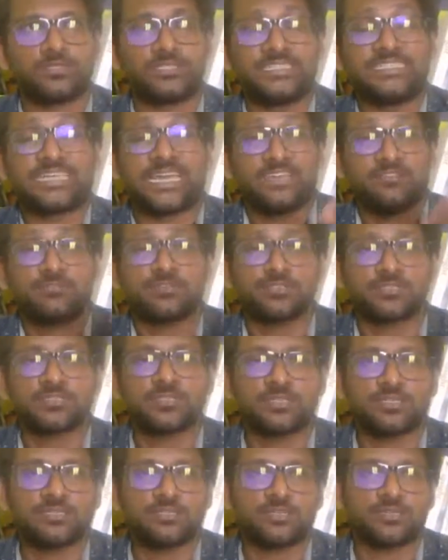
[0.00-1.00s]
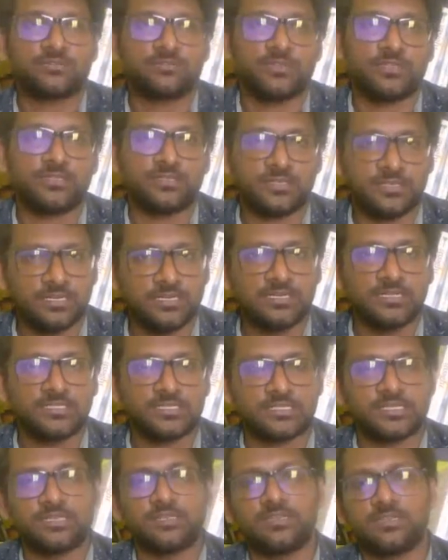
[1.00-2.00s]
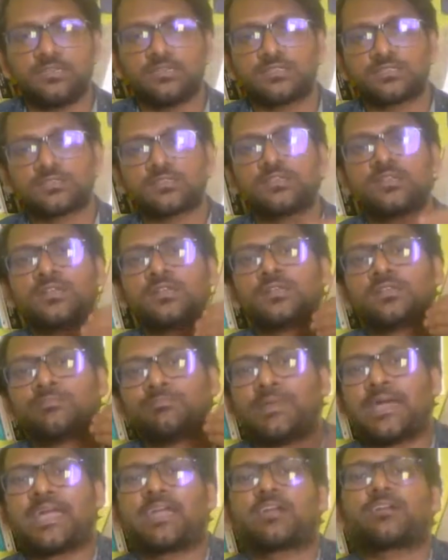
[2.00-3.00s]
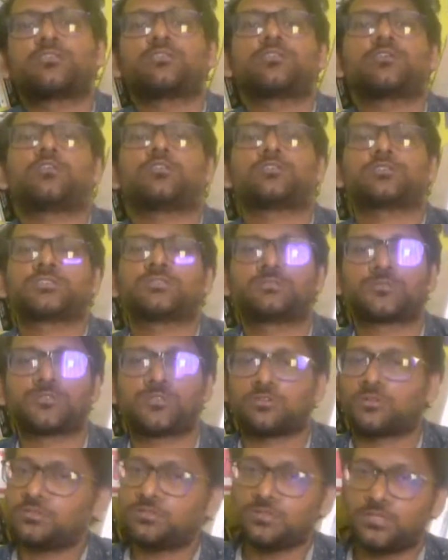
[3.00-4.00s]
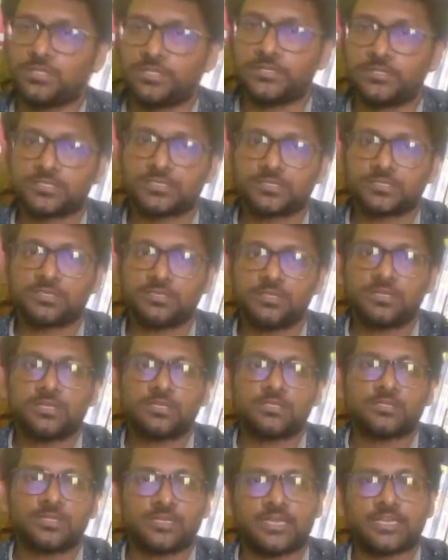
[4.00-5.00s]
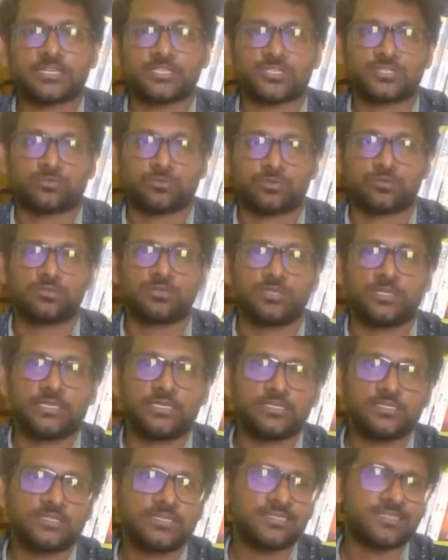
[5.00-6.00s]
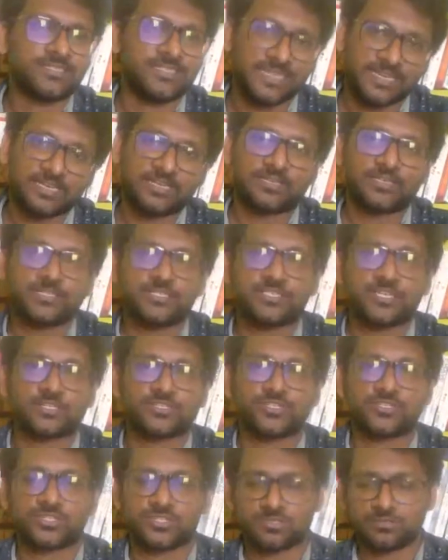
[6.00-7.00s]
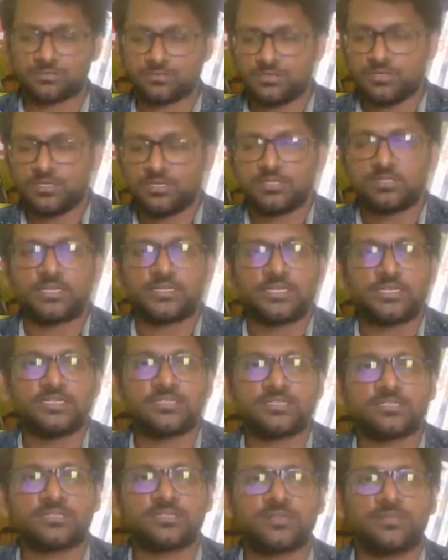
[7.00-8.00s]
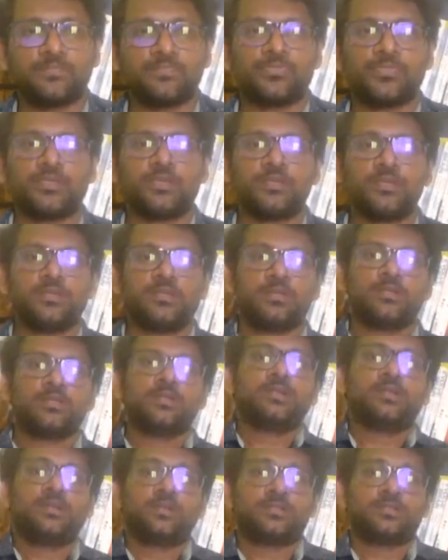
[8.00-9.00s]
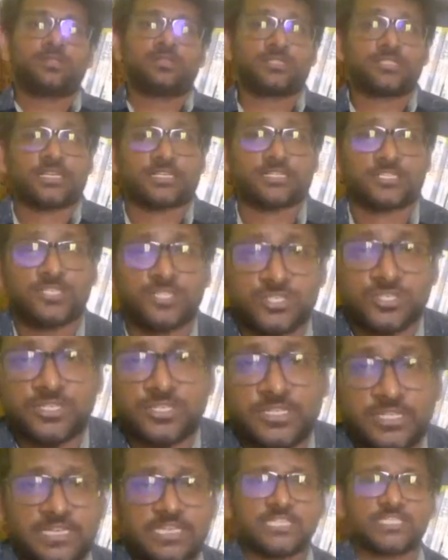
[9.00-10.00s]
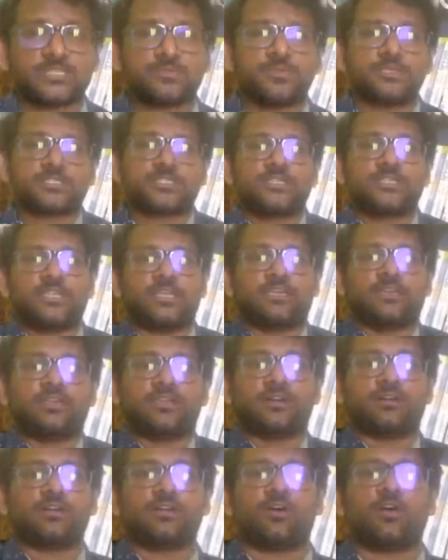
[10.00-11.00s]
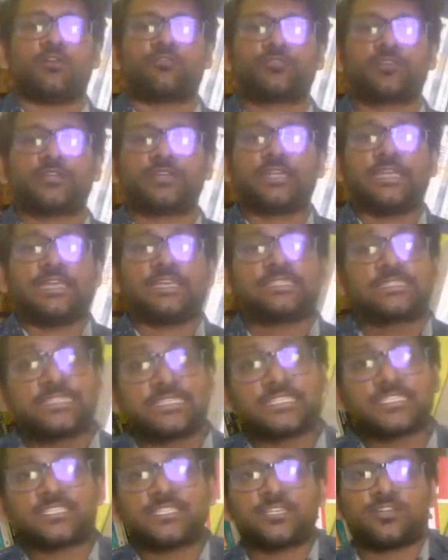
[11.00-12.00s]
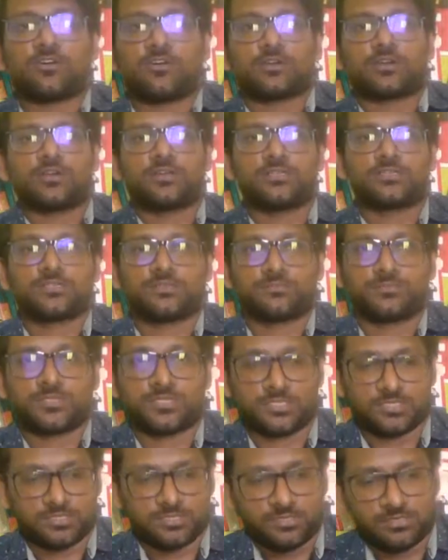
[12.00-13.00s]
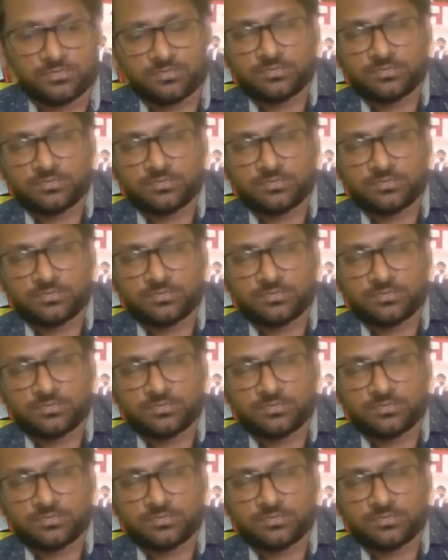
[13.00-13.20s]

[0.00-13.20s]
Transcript: diversity that we really see is background concepts are built. The next one is the secondary succession. That is, succession takes place in area after existed organisms